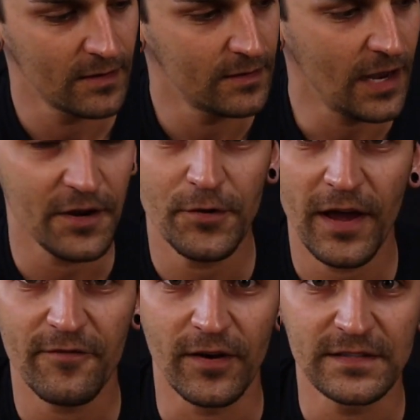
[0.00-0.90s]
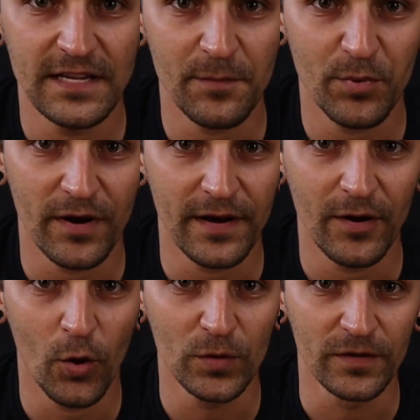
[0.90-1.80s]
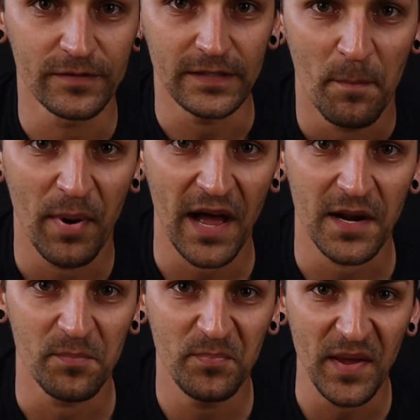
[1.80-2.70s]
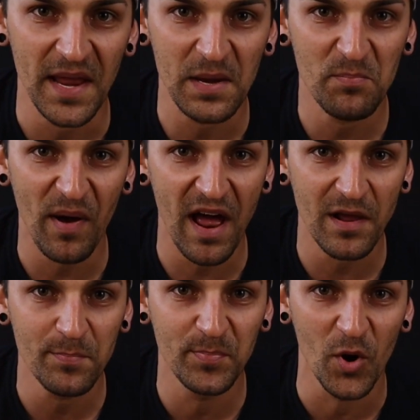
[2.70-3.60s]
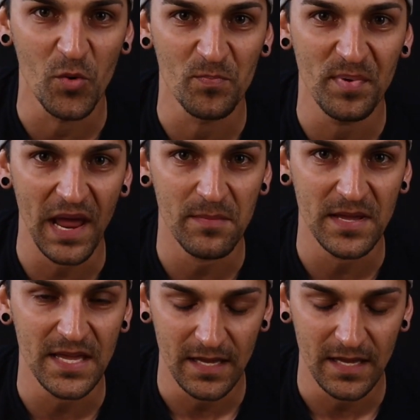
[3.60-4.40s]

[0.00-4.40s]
Now you have a temporary hold of it. Bada bing, bada boom, baby.